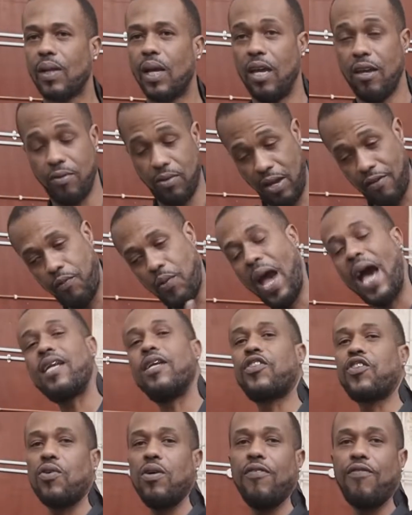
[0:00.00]
If we had
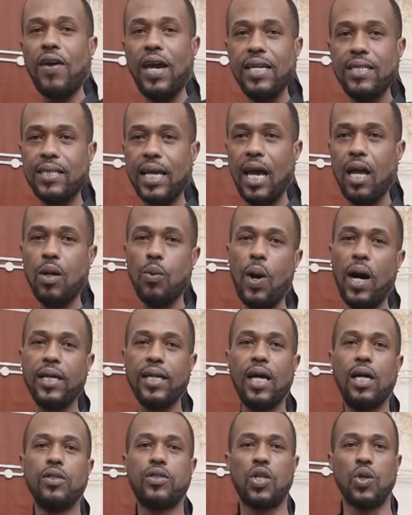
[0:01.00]
a three-phase, L1,
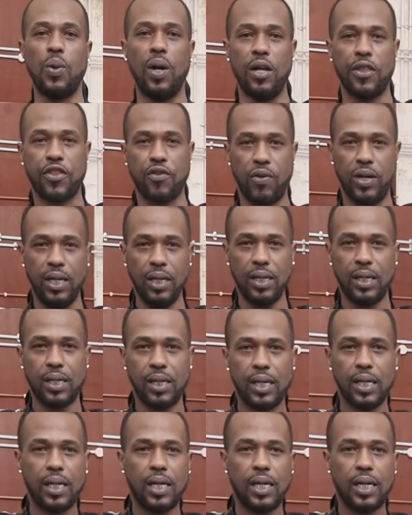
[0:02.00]
L2, L3,